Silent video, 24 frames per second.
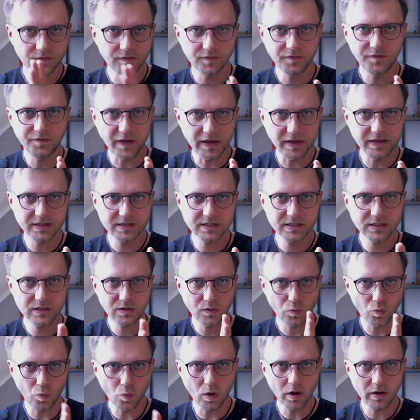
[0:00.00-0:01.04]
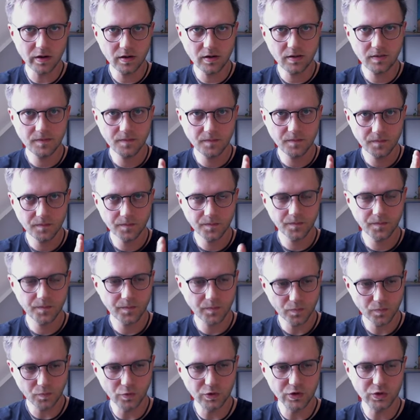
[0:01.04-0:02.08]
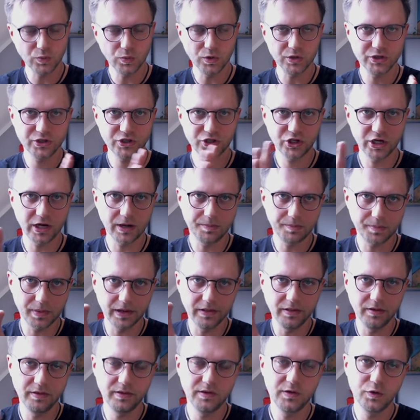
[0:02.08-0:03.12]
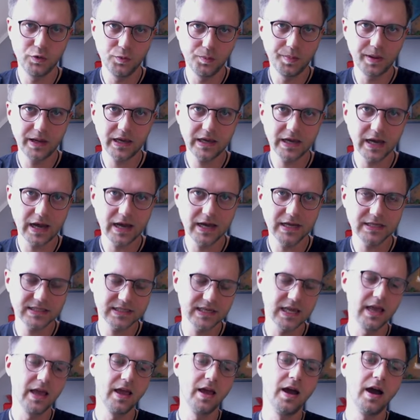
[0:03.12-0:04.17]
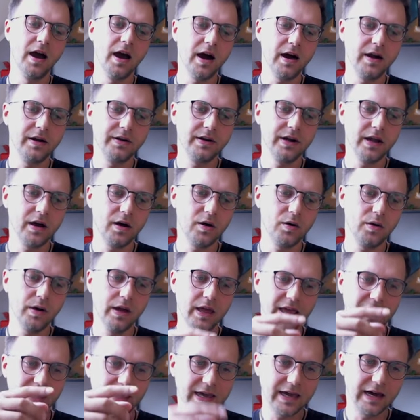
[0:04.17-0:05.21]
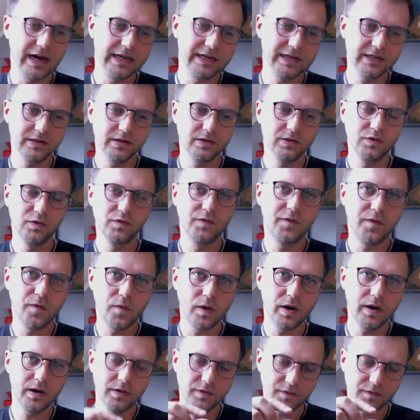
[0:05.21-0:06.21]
phase one, which was shared by the two big guys, are now cut it into four